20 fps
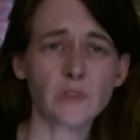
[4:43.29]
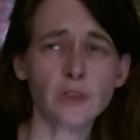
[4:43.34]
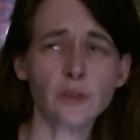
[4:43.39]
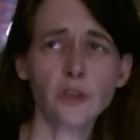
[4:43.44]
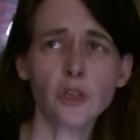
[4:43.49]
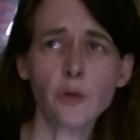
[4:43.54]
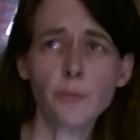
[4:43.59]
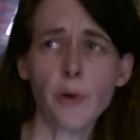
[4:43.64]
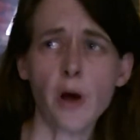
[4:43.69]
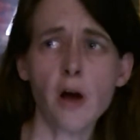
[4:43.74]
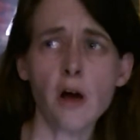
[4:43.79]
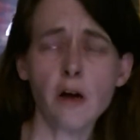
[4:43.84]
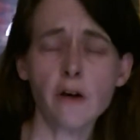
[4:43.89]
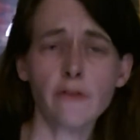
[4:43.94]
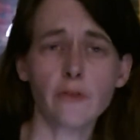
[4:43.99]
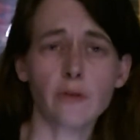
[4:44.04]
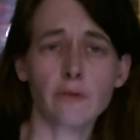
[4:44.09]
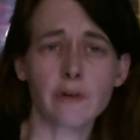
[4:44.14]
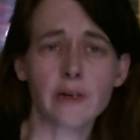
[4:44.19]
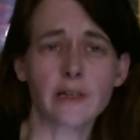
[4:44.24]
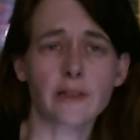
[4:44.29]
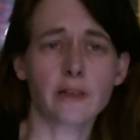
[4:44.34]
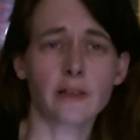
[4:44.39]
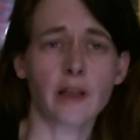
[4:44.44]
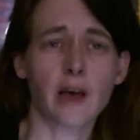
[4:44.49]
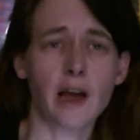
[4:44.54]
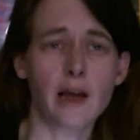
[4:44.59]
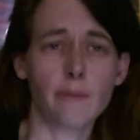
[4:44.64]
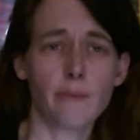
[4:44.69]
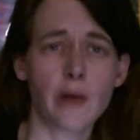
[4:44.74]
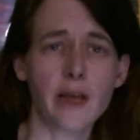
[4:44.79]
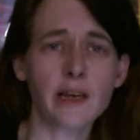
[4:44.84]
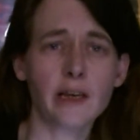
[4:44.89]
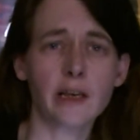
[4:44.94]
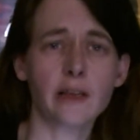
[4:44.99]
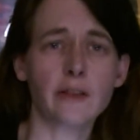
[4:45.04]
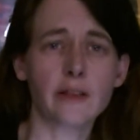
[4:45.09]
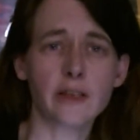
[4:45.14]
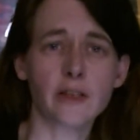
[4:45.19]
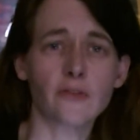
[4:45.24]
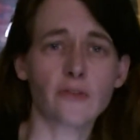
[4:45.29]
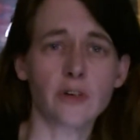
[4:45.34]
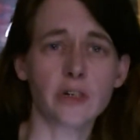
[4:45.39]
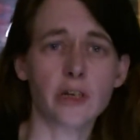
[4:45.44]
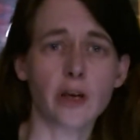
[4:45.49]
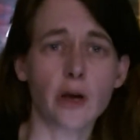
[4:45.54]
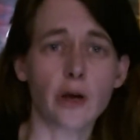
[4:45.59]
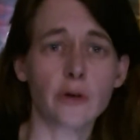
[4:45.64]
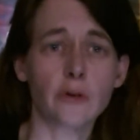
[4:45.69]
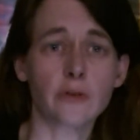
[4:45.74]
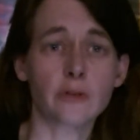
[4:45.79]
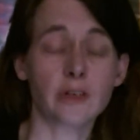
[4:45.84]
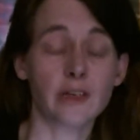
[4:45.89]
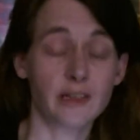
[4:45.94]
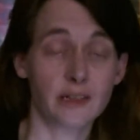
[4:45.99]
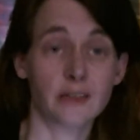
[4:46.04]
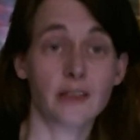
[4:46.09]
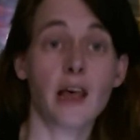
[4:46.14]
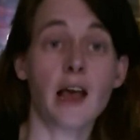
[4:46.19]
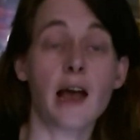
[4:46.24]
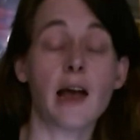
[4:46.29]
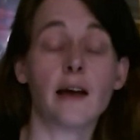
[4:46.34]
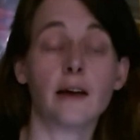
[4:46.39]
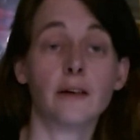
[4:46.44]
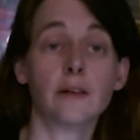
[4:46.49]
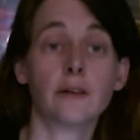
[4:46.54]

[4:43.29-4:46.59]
So part of the reason that I'm making these videos is that